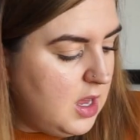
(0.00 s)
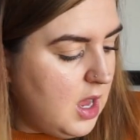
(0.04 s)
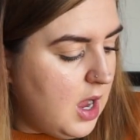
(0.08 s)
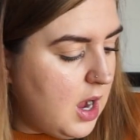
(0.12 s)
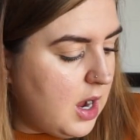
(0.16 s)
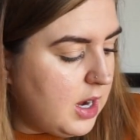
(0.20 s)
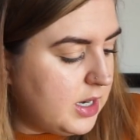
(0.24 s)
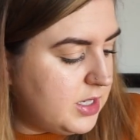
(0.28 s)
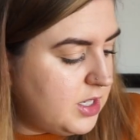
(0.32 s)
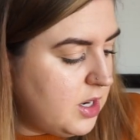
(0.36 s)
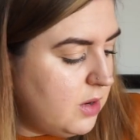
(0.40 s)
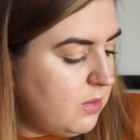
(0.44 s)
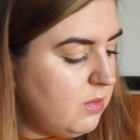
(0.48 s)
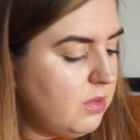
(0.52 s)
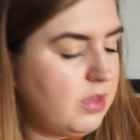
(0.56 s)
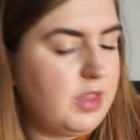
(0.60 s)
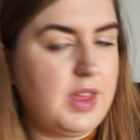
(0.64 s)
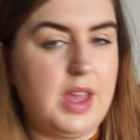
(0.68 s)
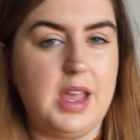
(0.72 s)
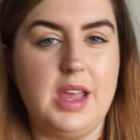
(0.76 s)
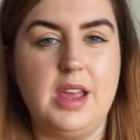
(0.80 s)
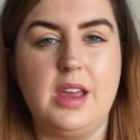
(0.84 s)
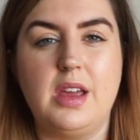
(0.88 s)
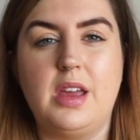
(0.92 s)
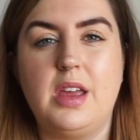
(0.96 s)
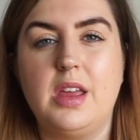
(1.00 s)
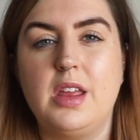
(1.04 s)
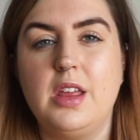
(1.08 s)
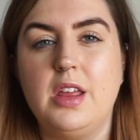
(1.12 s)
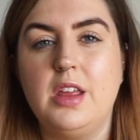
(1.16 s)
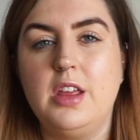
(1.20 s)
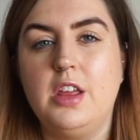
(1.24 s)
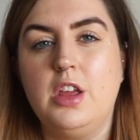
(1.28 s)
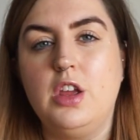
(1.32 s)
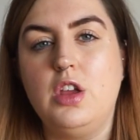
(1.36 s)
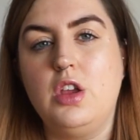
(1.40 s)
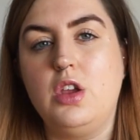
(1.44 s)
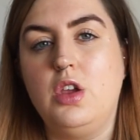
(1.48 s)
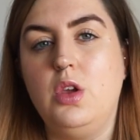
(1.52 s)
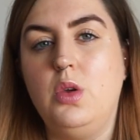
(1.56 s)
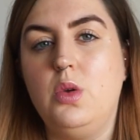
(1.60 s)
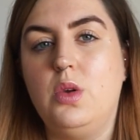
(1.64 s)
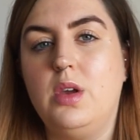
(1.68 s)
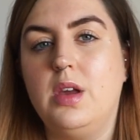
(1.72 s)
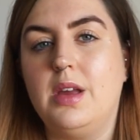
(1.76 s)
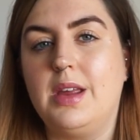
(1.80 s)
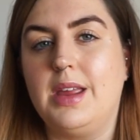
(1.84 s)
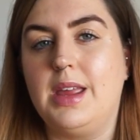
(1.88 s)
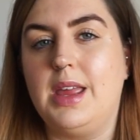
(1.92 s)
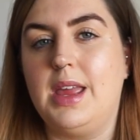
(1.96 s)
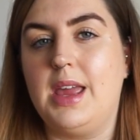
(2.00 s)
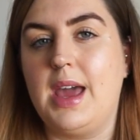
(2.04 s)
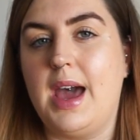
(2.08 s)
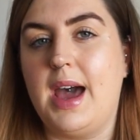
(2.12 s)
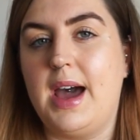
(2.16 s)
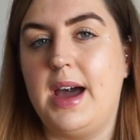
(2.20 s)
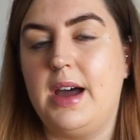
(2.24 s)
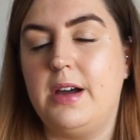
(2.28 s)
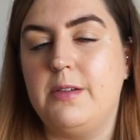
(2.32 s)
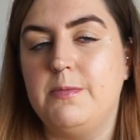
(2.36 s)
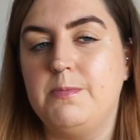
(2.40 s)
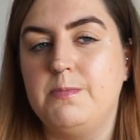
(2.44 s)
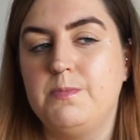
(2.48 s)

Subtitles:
I don't think you can get,